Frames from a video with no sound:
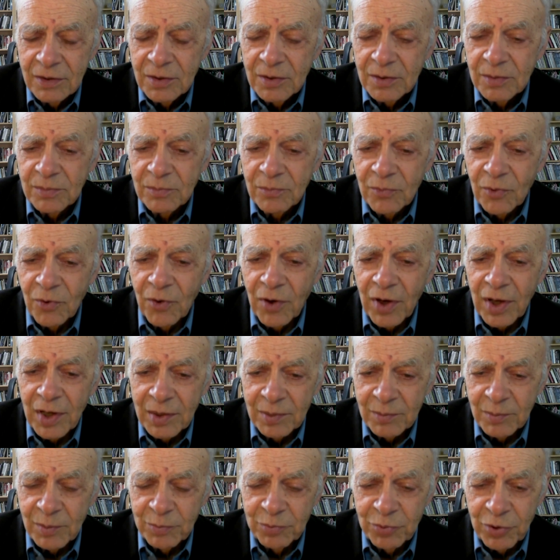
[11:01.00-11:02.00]
more
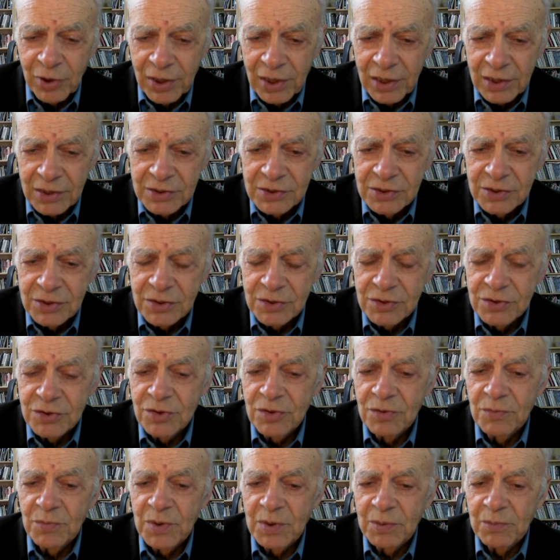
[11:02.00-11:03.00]
animal products,
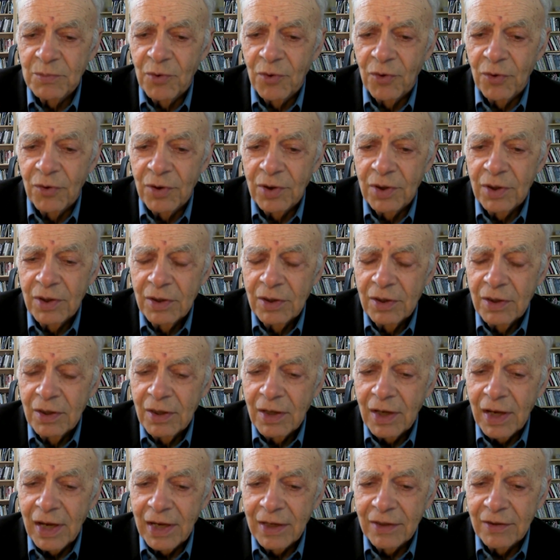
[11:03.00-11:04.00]
consuming more,
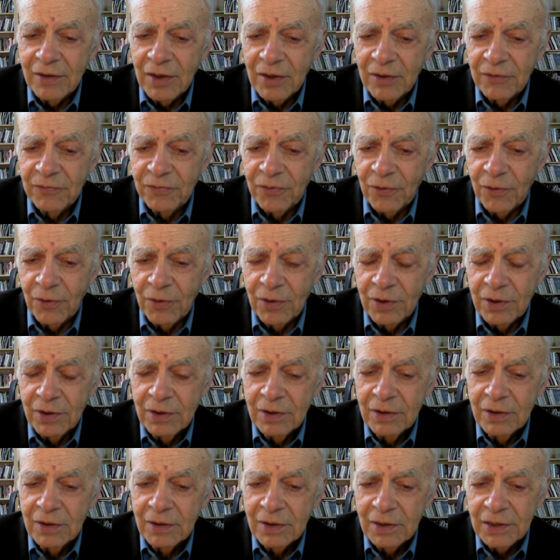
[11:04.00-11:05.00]
and therefore
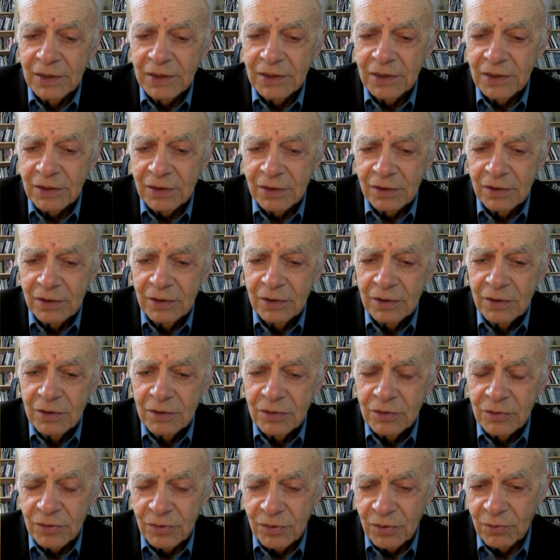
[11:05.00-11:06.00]
leading
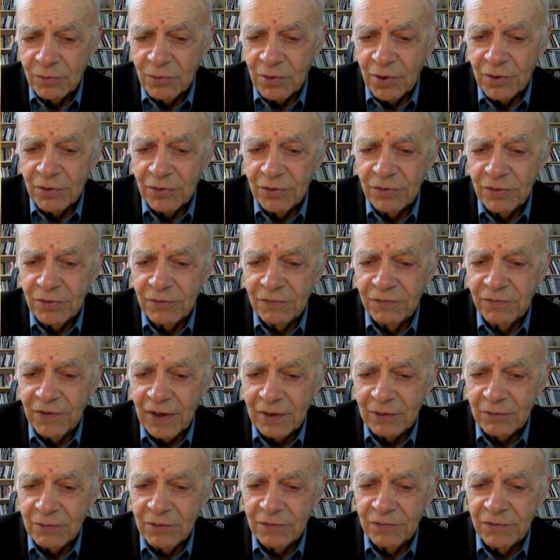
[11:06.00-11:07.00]
to the growth of
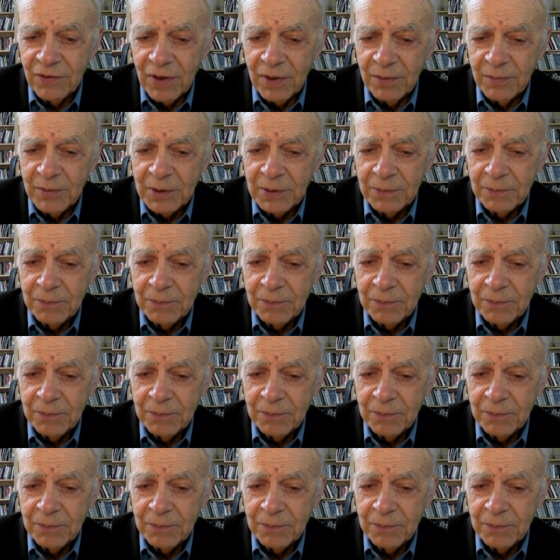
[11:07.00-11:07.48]
factory farming.